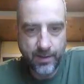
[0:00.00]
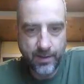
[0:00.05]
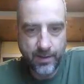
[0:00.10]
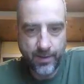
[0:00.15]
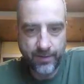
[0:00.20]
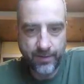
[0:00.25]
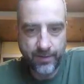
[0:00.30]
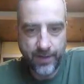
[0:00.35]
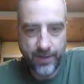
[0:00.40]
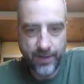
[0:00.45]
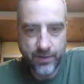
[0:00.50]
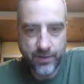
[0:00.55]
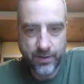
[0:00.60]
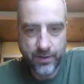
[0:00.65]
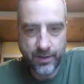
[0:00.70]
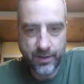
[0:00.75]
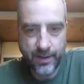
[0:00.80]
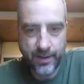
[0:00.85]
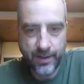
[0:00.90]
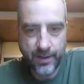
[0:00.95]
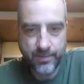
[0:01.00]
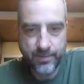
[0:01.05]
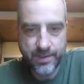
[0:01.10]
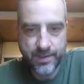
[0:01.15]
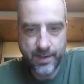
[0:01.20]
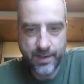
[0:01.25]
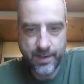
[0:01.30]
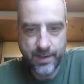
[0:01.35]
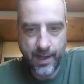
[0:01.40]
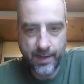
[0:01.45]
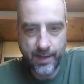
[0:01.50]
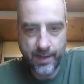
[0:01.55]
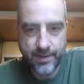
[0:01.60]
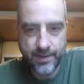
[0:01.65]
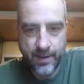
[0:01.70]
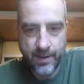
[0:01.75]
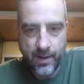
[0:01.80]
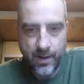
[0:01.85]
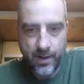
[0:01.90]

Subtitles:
The manufacturer claims that